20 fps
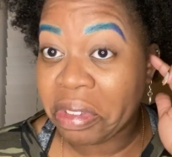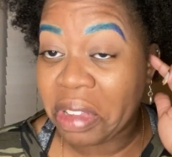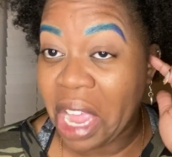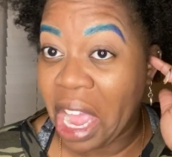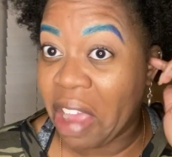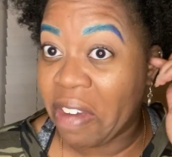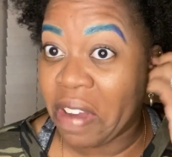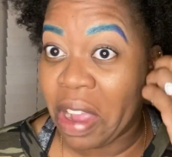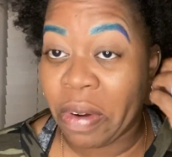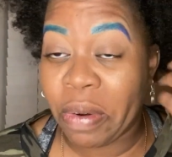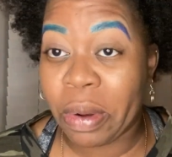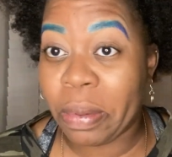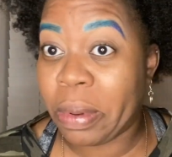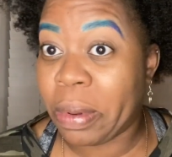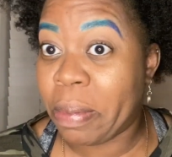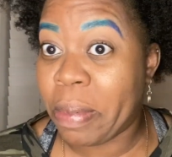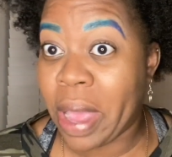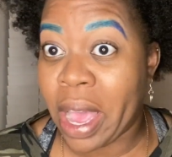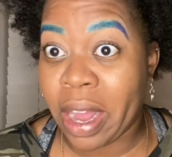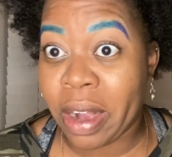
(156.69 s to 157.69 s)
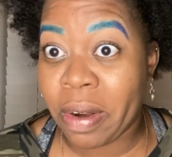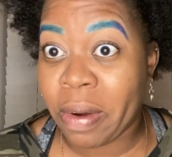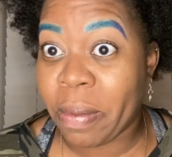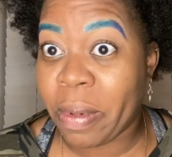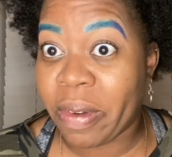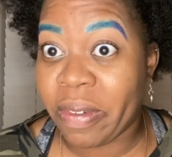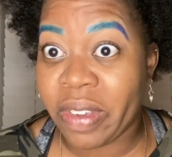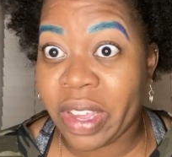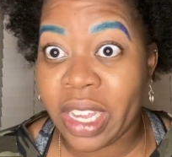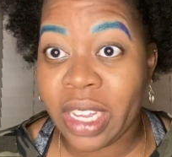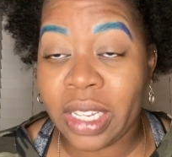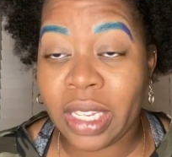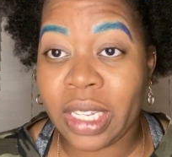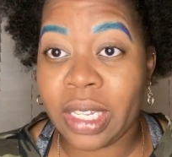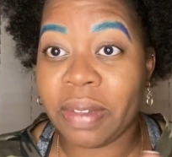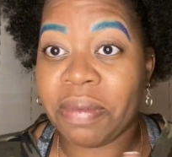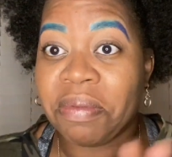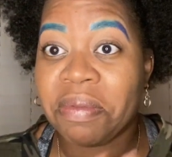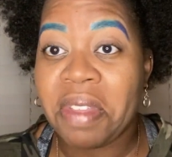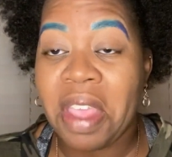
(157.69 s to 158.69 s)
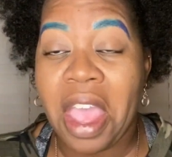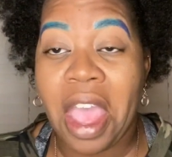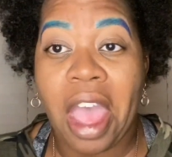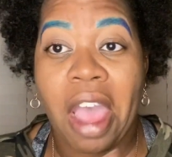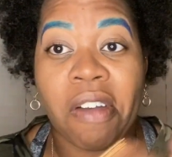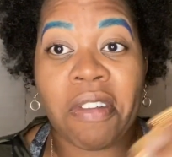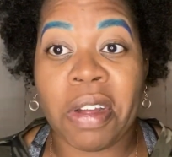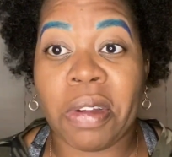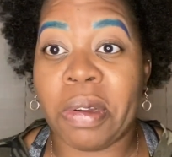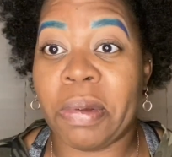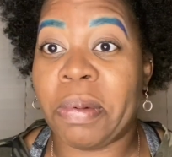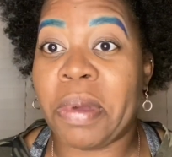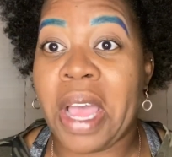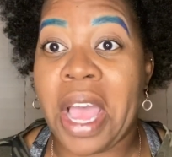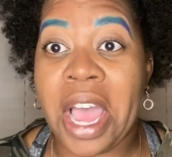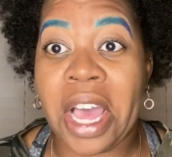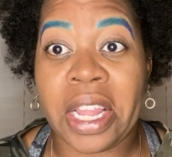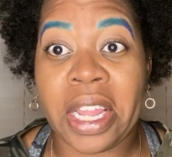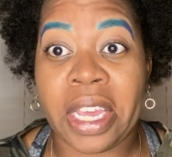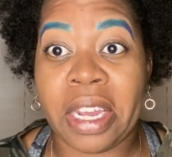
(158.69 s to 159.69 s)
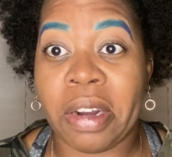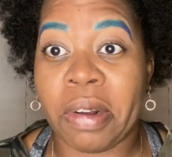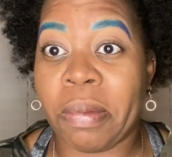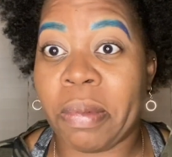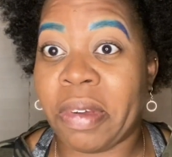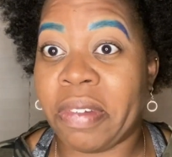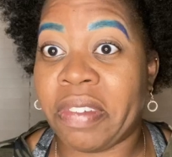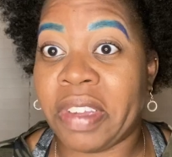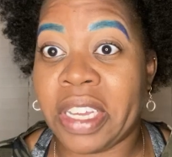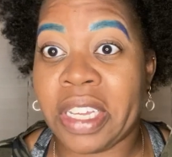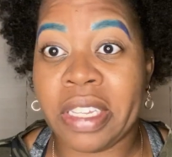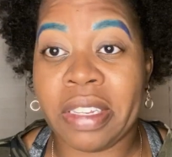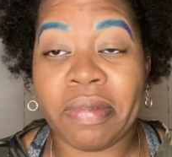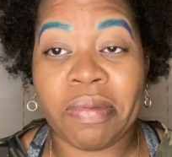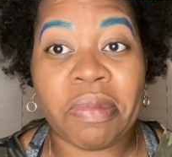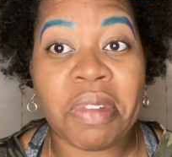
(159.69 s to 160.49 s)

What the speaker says: I've already put powder on my face. I've already put highlight on my face.